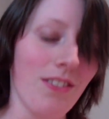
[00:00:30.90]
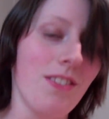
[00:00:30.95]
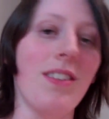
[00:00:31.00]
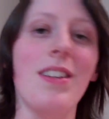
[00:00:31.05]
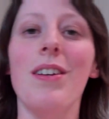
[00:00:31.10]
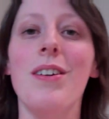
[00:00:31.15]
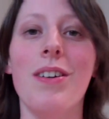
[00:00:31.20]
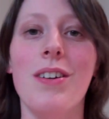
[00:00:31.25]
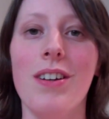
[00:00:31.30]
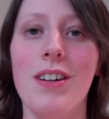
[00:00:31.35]

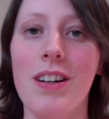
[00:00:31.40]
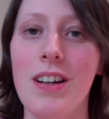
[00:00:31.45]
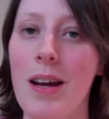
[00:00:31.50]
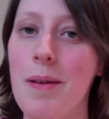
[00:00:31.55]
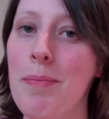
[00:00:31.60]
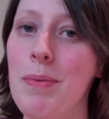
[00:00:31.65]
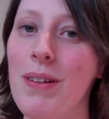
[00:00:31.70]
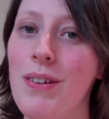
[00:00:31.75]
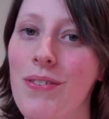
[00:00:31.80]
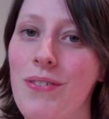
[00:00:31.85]
there are a
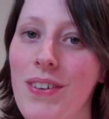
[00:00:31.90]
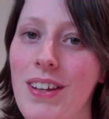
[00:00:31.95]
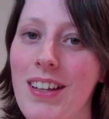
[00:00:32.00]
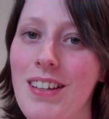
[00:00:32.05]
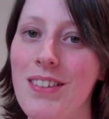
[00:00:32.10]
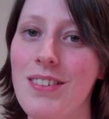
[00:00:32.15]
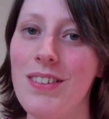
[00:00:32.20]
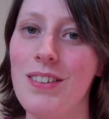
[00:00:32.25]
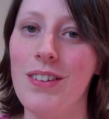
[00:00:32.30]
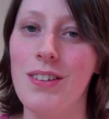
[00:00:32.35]
couple of
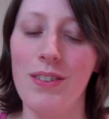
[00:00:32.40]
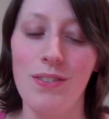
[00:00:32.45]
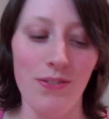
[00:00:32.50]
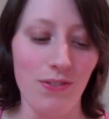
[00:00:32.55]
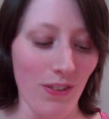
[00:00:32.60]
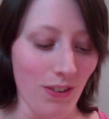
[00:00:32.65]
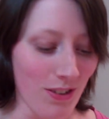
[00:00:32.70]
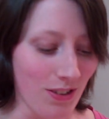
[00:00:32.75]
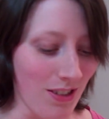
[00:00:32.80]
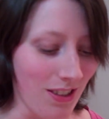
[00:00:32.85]
things.
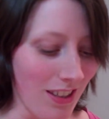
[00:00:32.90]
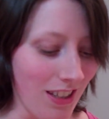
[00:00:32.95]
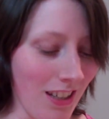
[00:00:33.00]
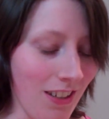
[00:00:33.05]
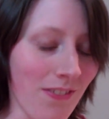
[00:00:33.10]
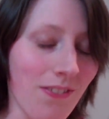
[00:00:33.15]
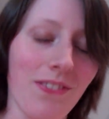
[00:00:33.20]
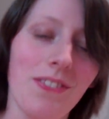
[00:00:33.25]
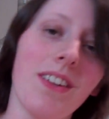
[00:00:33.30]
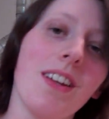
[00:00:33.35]
Firstly,
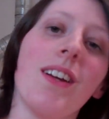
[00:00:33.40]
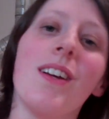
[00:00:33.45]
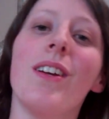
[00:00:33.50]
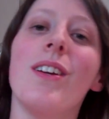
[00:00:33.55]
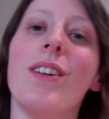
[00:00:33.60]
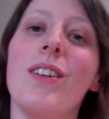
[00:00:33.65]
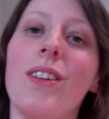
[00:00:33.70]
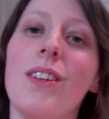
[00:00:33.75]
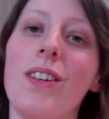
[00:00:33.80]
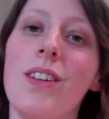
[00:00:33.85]

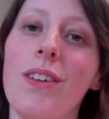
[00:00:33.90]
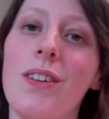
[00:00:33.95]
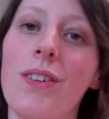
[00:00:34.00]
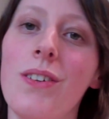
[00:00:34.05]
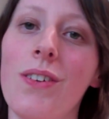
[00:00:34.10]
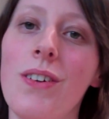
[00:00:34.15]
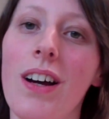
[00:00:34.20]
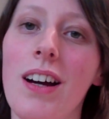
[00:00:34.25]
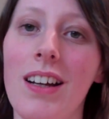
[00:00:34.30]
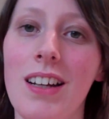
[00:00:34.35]

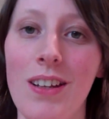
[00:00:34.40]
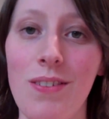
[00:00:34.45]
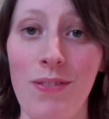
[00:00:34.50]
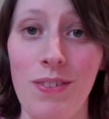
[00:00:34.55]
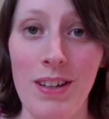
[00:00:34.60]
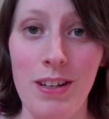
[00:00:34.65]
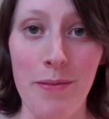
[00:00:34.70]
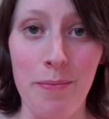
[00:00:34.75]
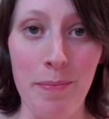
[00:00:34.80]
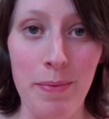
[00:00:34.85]
you are
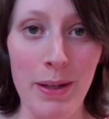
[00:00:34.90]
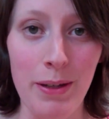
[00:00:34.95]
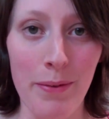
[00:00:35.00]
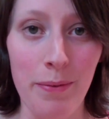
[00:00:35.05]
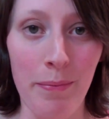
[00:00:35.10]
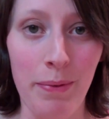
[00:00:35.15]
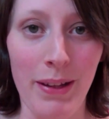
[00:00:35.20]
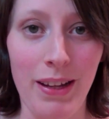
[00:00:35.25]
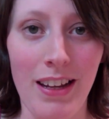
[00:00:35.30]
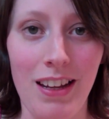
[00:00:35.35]
given a meal
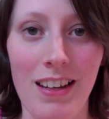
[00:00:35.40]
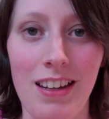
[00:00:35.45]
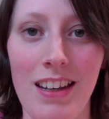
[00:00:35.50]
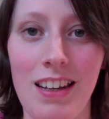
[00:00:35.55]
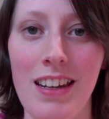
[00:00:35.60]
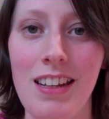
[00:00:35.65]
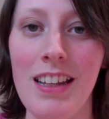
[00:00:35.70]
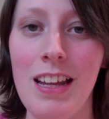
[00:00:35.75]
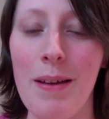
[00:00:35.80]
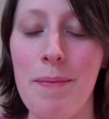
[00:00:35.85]
plan,
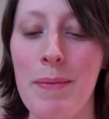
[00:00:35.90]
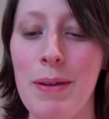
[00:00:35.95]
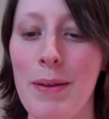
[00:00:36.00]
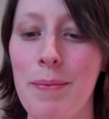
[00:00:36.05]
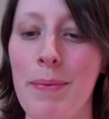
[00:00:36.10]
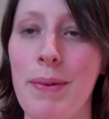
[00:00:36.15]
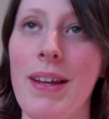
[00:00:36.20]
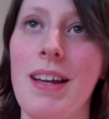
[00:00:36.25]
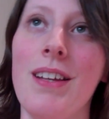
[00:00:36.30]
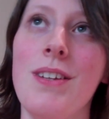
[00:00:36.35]
and in that meal
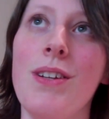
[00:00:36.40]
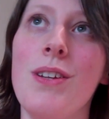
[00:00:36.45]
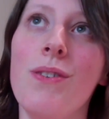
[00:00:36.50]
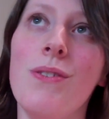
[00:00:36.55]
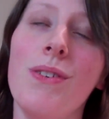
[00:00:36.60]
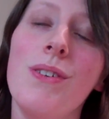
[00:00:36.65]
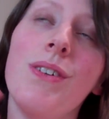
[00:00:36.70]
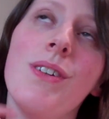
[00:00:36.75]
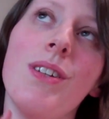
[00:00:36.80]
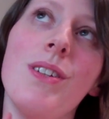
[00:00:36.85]
plan you
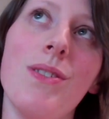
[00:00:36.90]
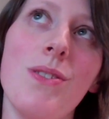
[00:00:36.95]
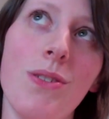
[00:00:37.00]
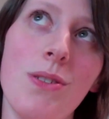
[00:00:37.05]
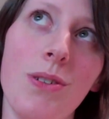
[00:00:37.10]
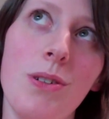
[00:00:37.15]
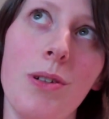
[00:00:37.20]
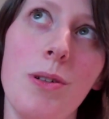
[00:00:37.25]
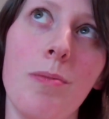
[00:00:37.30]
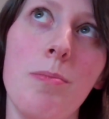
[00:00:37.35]
will
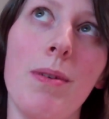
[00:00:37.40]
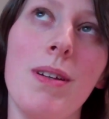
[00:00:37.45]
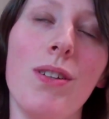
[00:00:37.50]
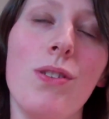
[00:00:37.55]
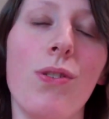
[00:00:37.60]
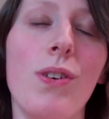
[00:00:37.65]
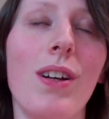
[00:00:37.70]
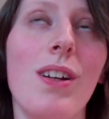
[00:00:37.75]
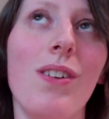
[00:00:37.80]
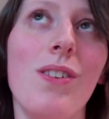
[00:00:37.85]
consume
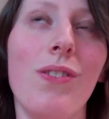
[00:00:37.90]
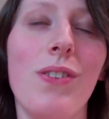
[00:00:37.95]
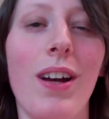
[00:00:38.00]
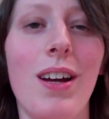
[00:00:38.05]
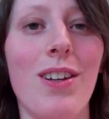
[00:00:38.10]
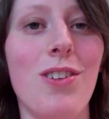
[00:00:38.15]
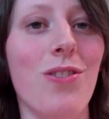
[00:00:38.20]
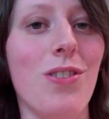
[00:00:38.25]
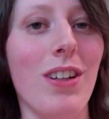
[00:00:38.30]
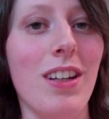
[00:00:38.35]

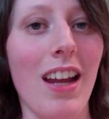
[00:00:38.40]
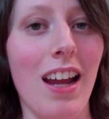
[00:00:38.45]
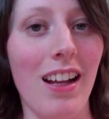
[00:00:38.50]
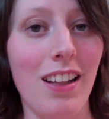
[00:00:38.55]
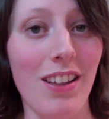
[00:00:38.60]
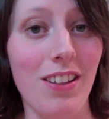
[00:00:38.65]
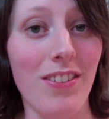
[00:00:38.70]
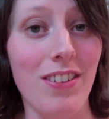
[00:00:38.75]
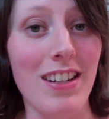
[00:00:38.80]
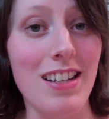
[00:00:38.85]
1,200
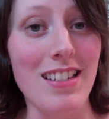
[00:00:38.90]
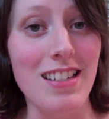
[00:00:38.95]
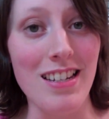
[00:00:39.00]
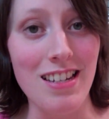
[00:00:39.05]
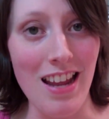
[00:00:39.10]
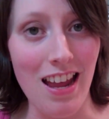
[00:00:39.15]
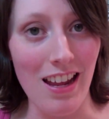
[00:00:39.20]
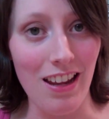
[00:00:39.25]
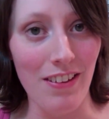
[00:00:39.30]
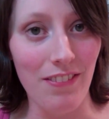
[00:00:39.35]
calories a
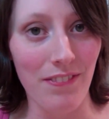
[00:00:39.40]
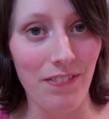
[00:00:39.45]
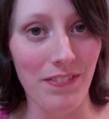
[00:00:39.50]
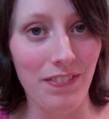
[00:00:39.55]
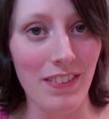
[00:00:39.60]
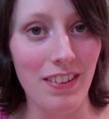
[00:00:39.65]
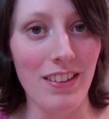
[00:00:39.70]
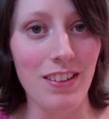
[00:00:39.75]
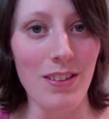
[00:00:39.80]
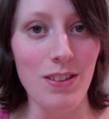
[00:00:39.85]
day.
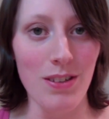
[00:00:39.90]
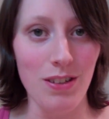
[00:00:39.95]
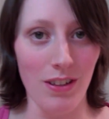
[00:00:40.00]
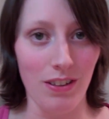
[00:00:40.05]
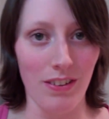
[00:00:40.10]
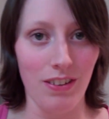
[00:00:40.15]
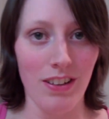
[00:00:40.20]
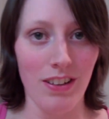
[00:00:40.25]
So